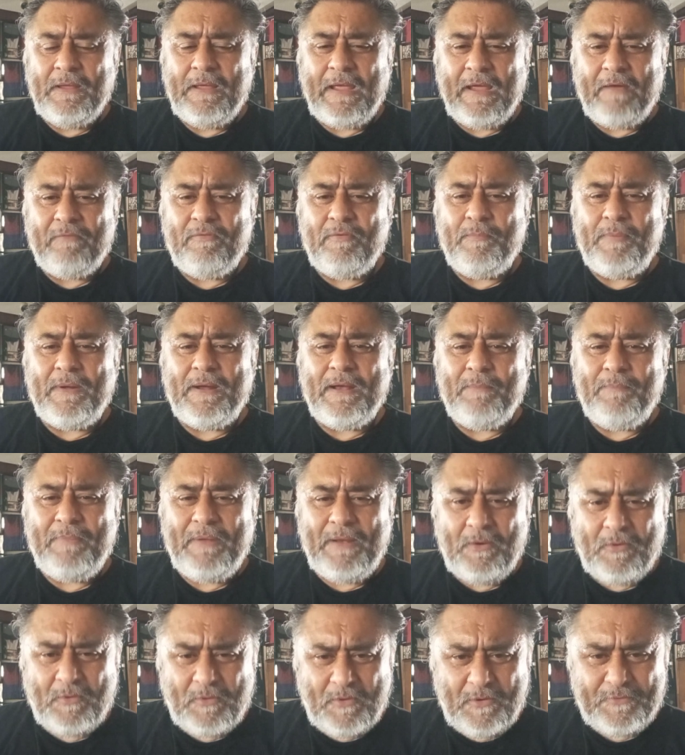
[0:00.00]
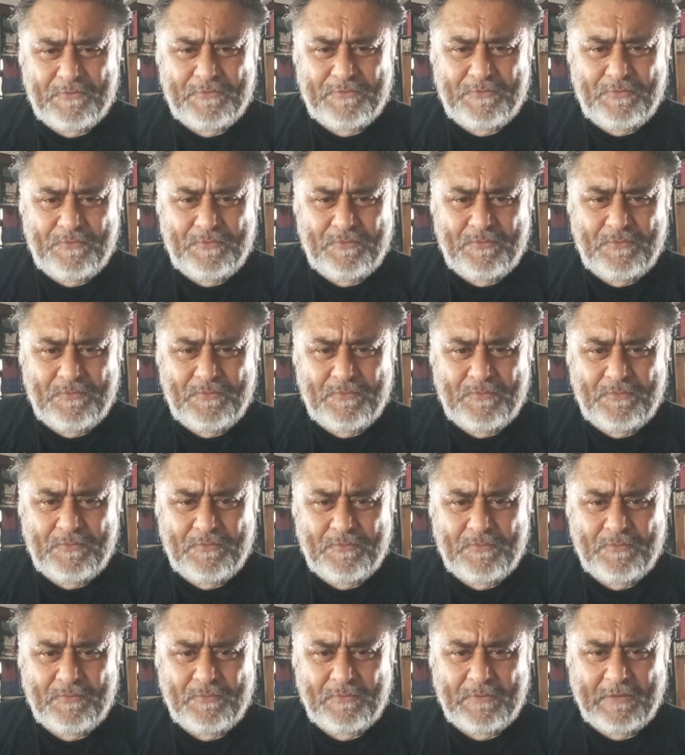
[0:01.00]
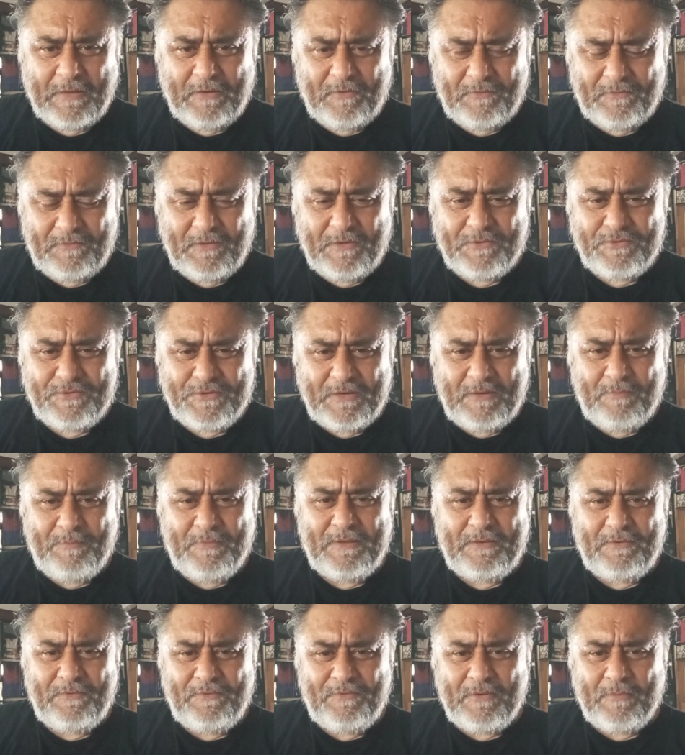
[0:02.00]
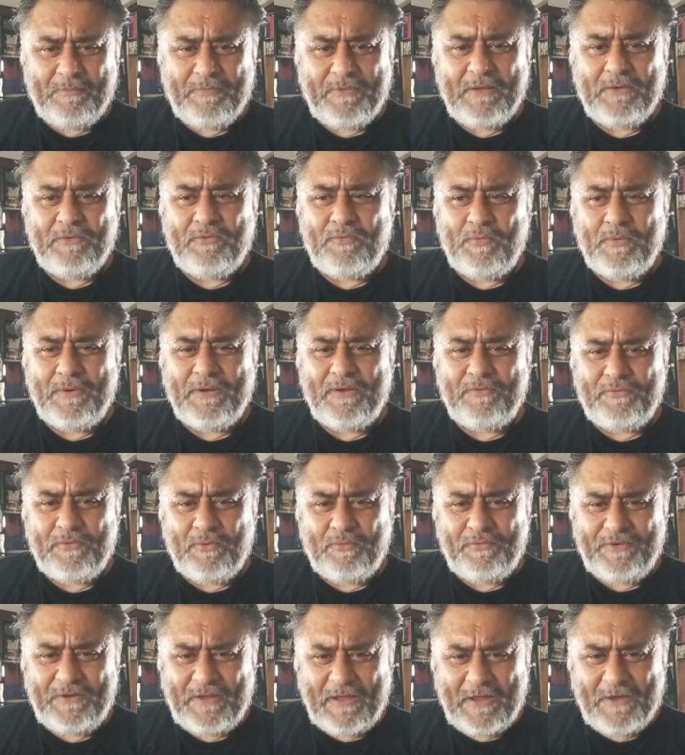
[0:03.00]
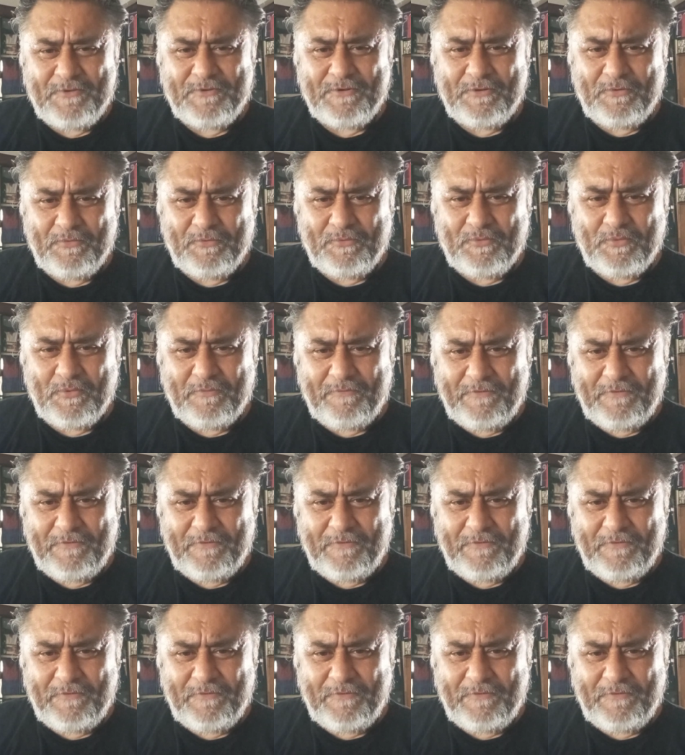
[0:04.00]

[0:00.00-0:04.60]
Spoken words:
everybody belongs to, that is legitimate in something, to an association or to a